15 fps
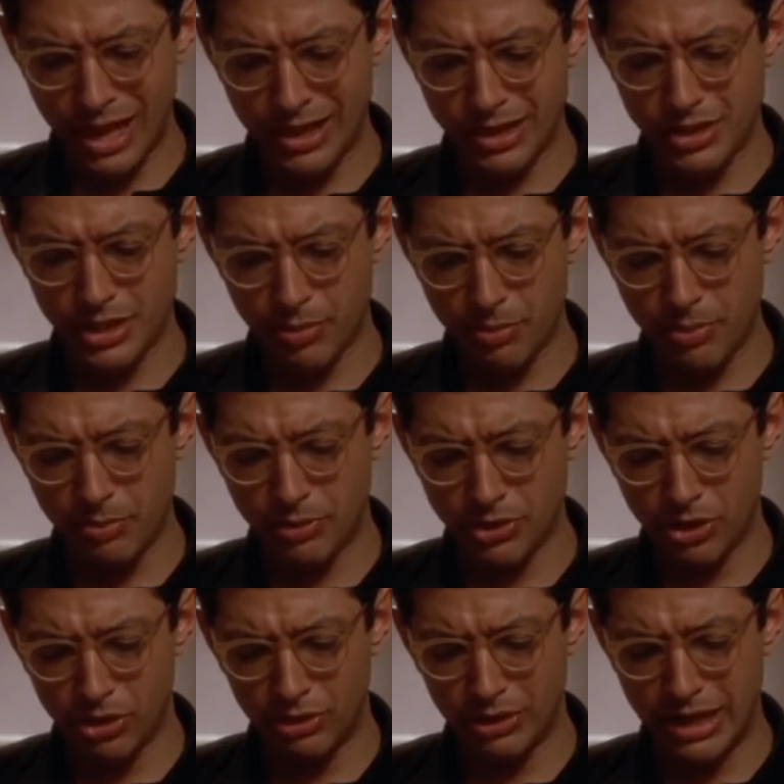I can sum up
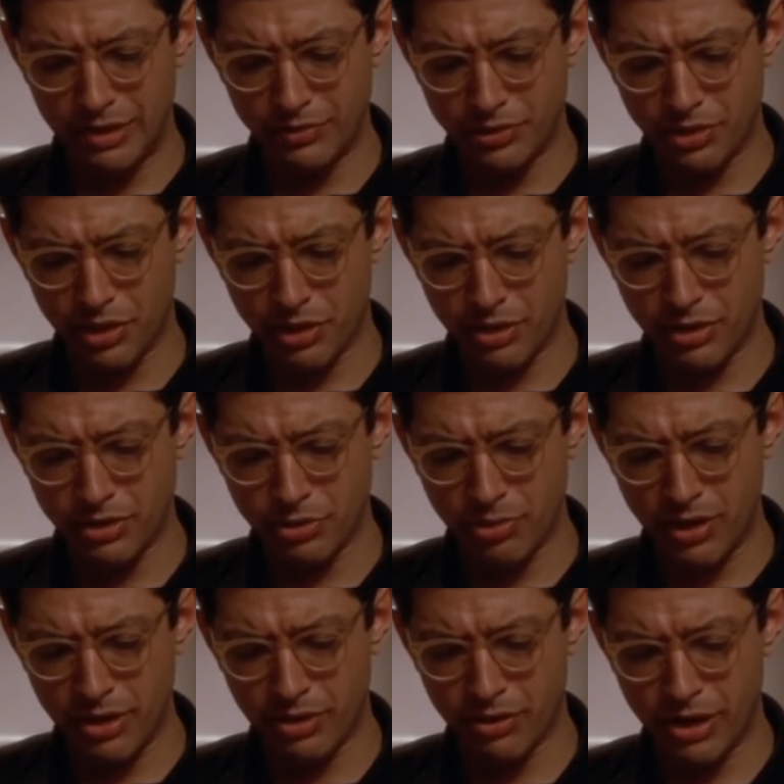people's whole lives in 32
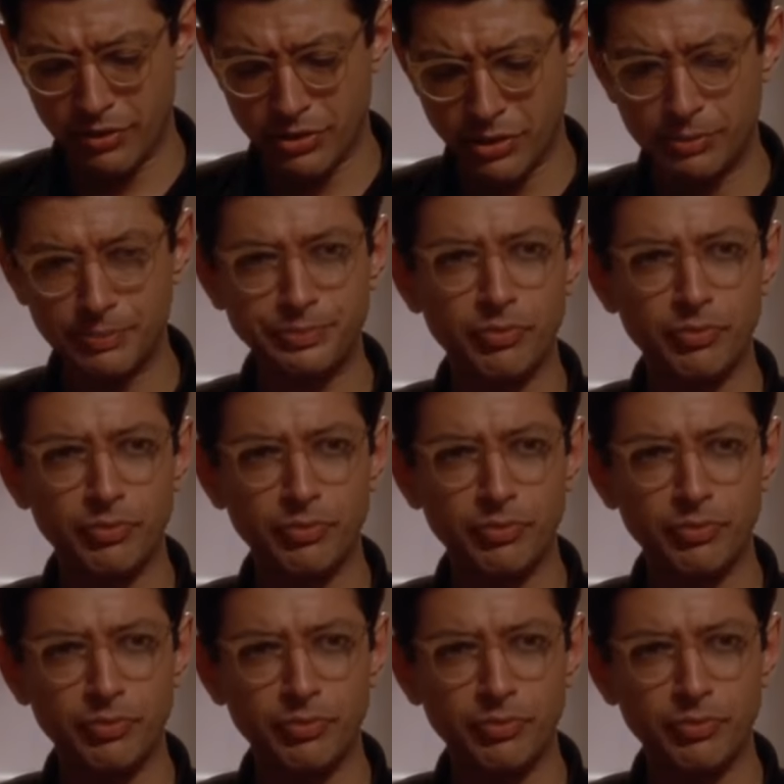paragraphs.